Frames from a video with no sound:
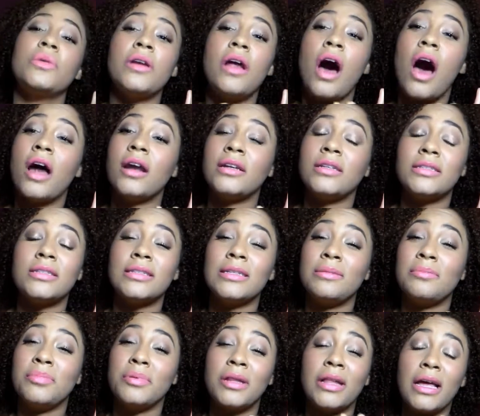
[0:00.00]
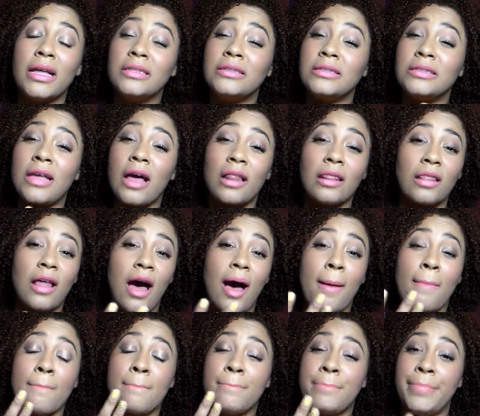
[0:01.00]
one honestly blends a
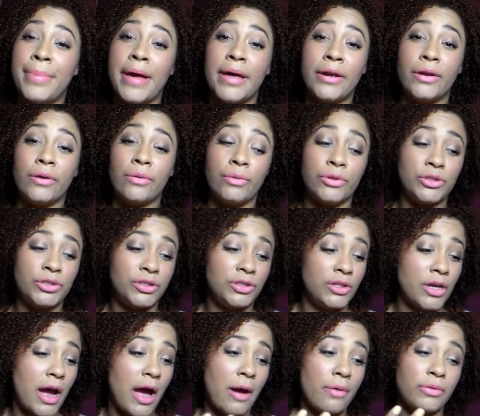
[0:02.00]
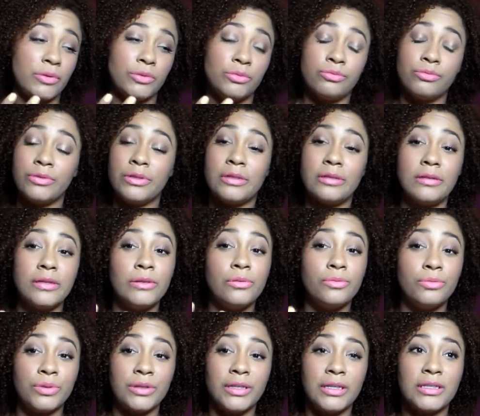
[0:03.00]
lot better, which I was
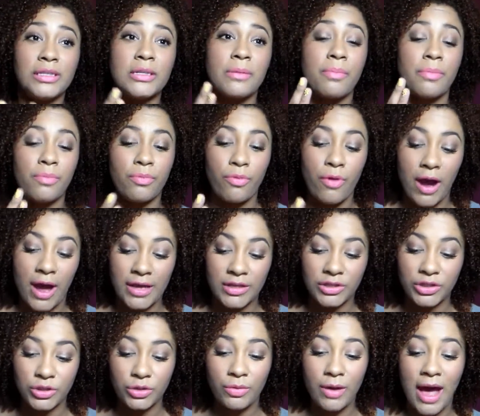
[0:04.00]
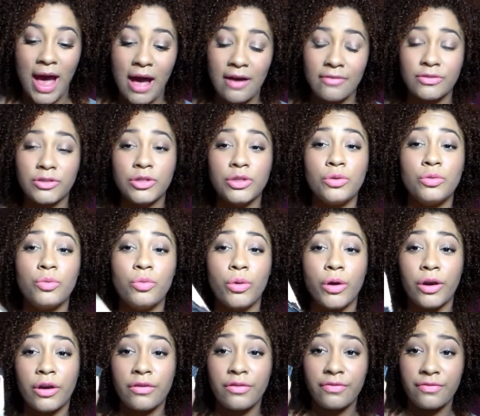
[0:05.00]
really surprised. You have to
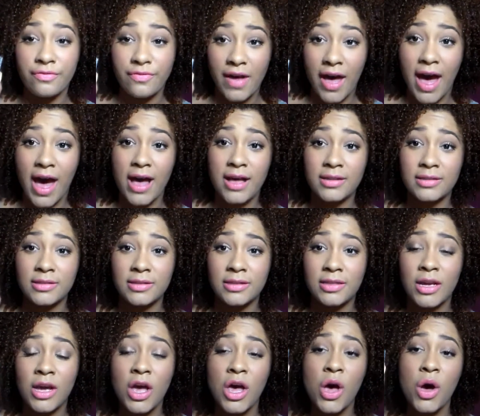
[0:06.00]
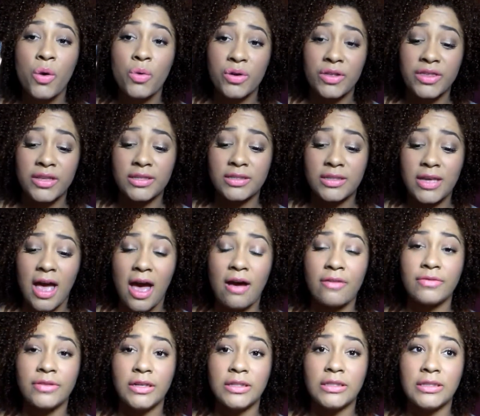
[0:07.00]
work fast with this
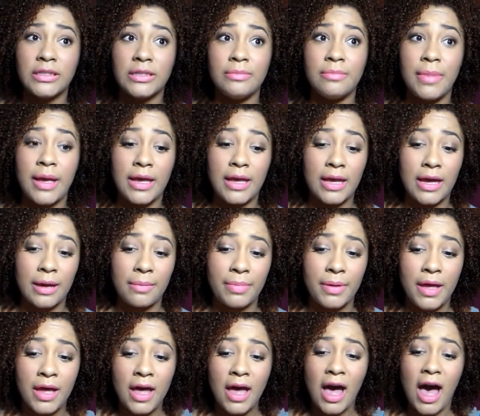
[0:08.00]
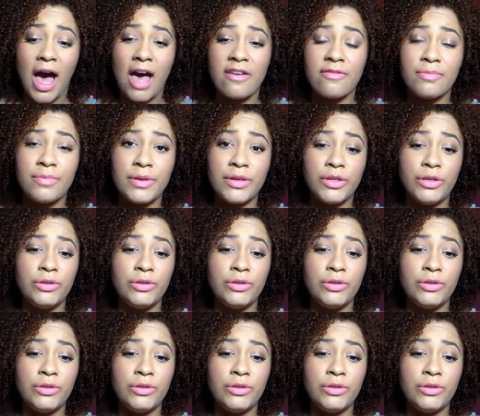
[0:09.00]
Kat Von D makeup. I've been